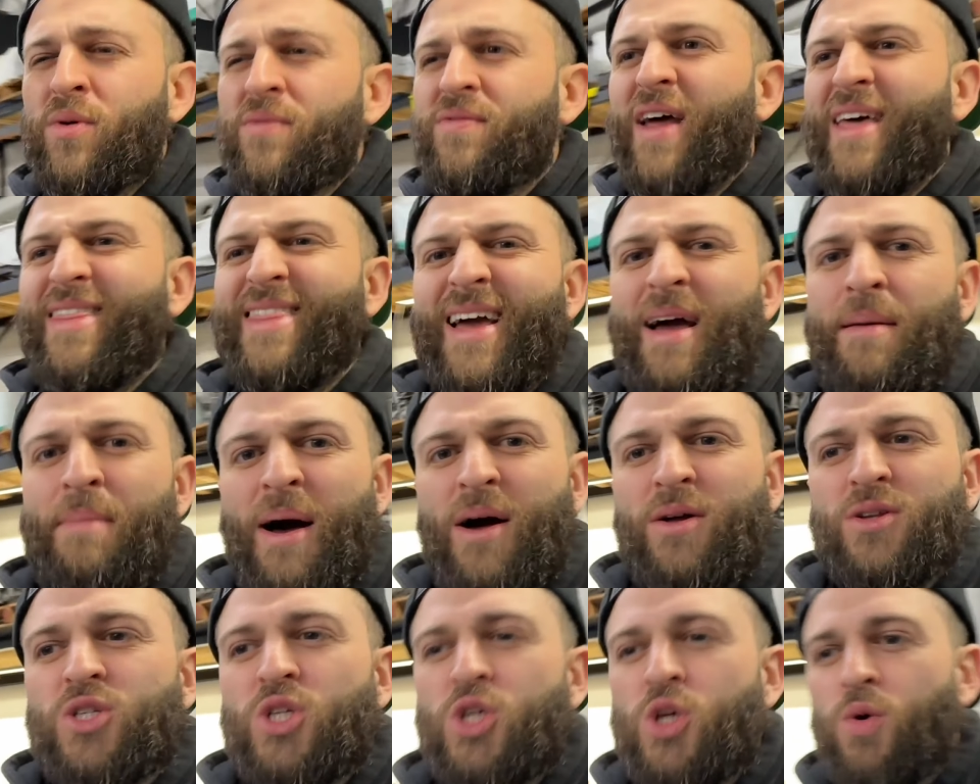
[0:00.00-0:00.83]
moved, I think,
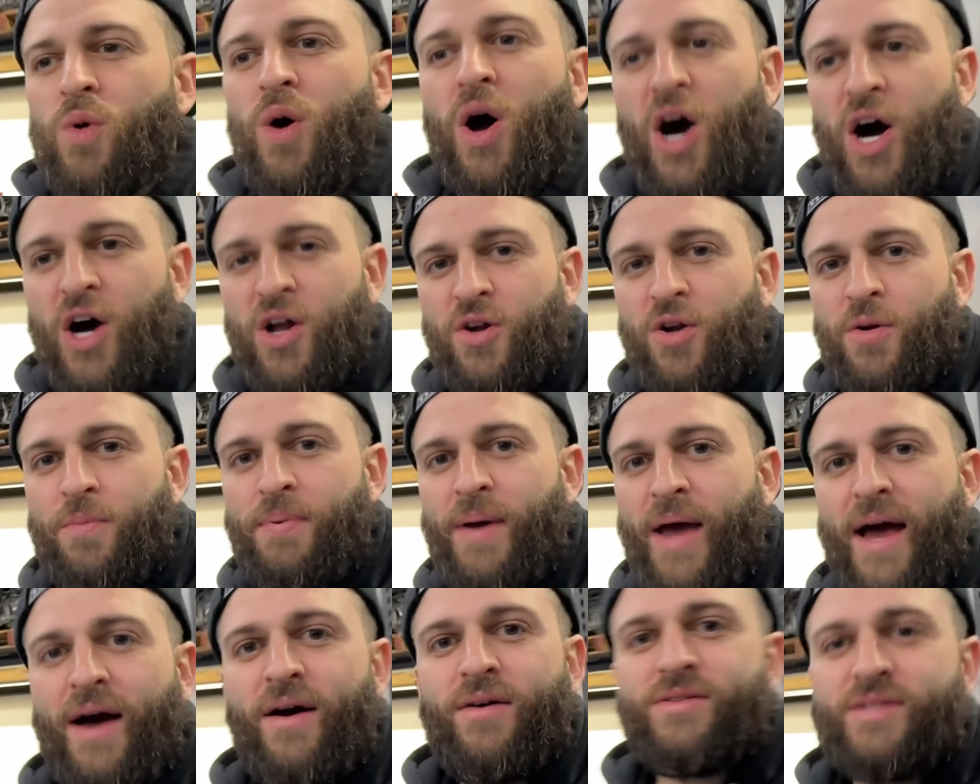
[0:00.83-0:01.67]
about 200
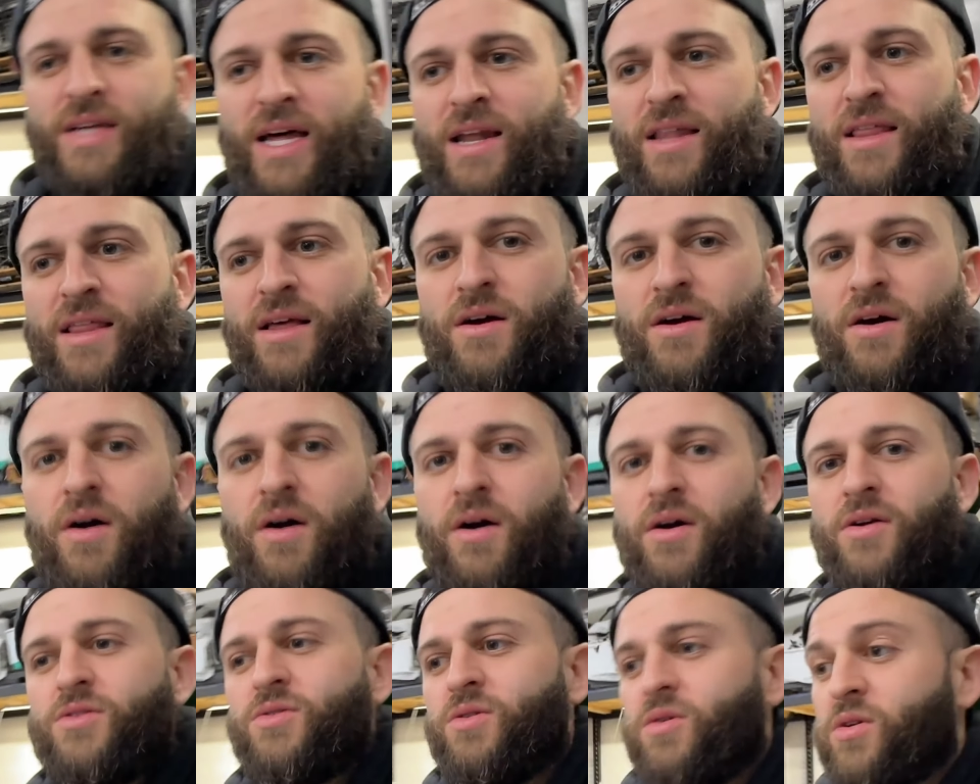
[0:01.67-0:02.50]
pounds out of the
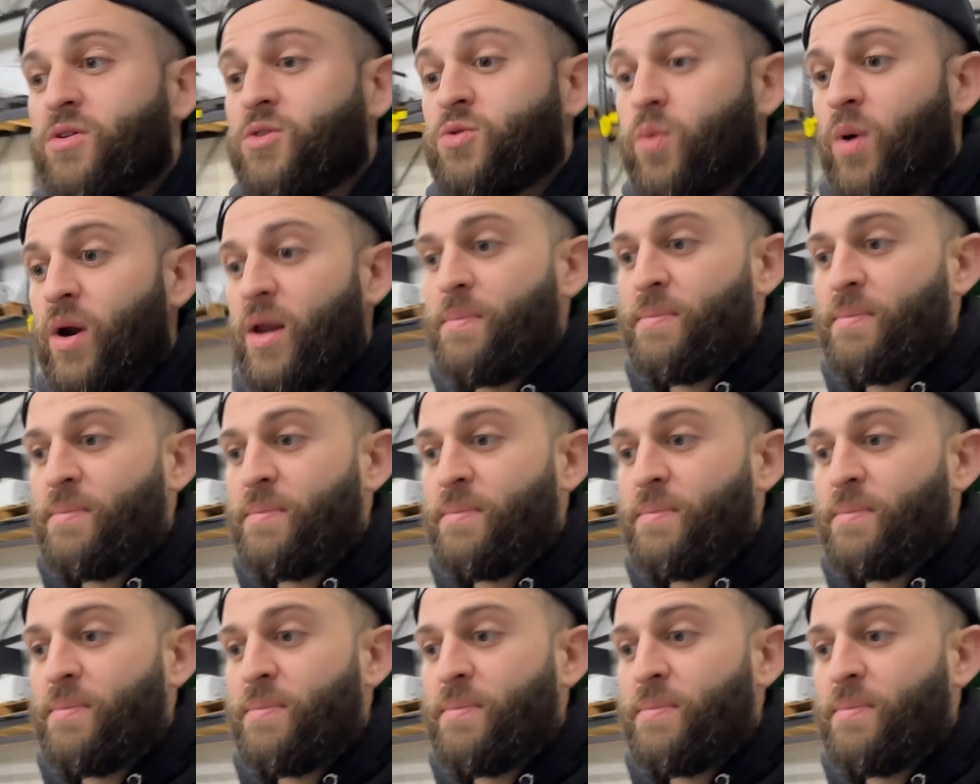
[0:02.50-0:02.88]
car, 220